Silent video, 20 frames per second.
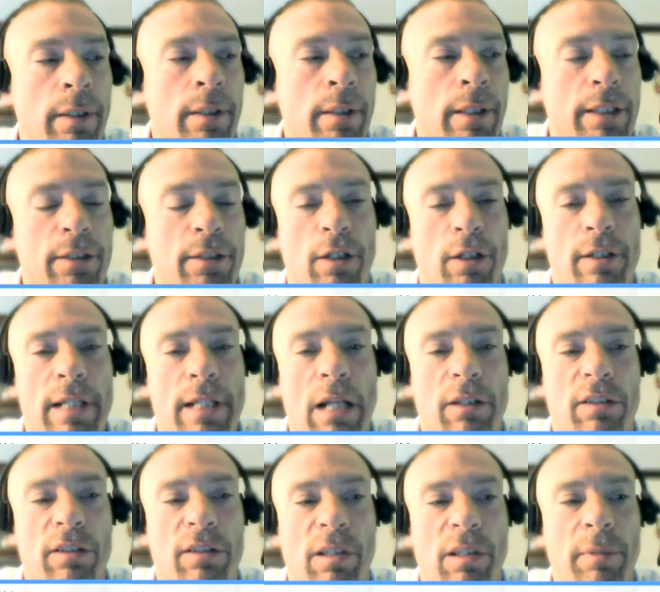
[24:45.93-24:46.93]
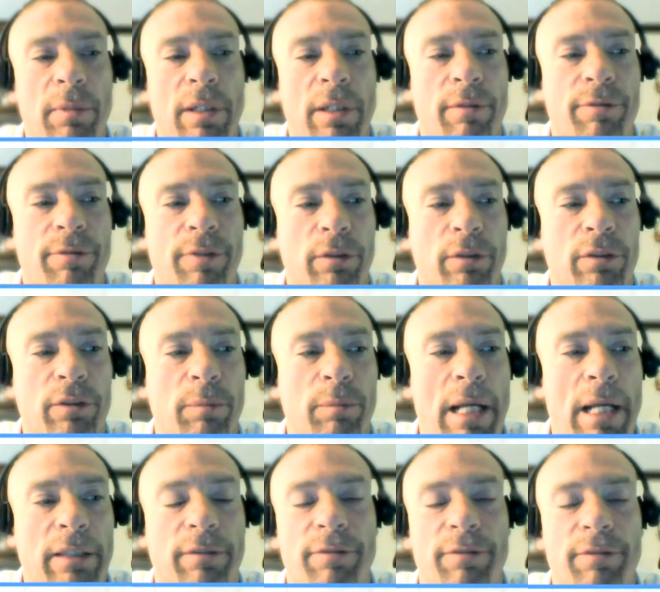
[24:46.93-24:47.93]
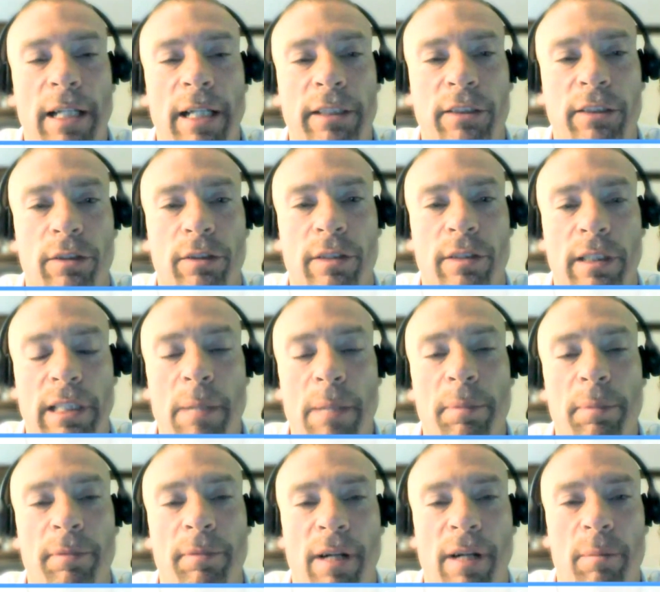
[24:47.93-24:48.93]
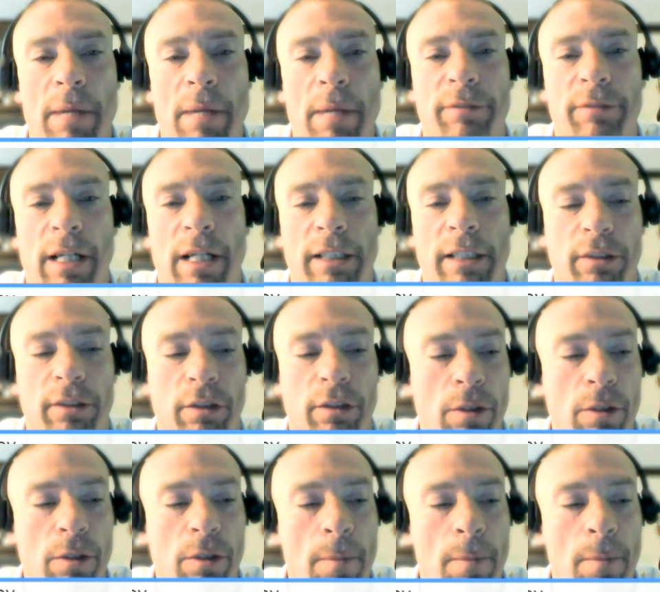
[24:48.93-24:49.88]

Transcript: It turned out some of the filter manufacturers and the amplifier manufacturers,